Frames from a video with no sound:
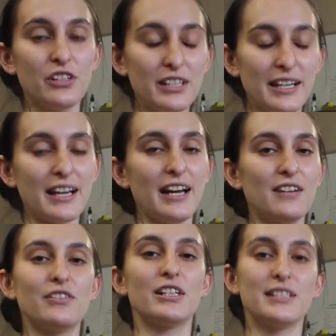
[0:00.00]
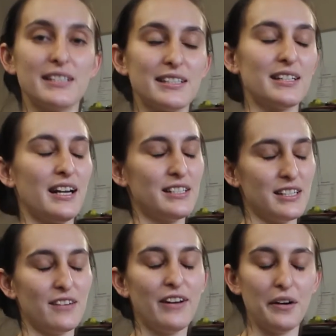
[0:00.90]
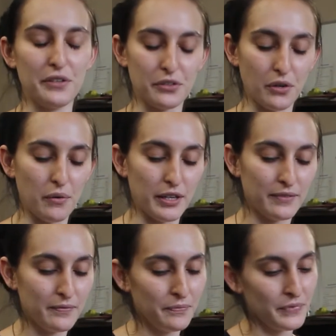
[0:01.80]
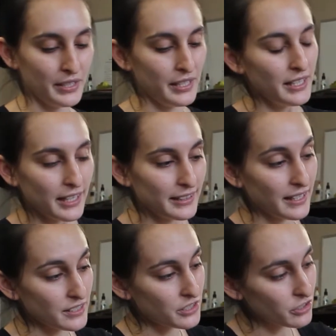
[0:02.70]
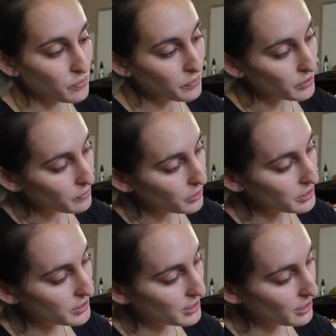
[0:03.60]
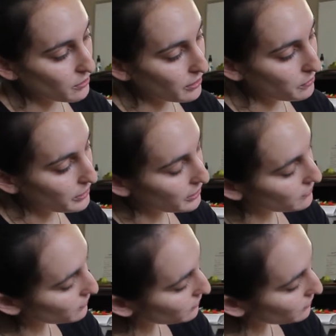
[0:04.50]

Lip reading: going to get kind of a consistent idea of how they're growing. And that's super important to their well-being.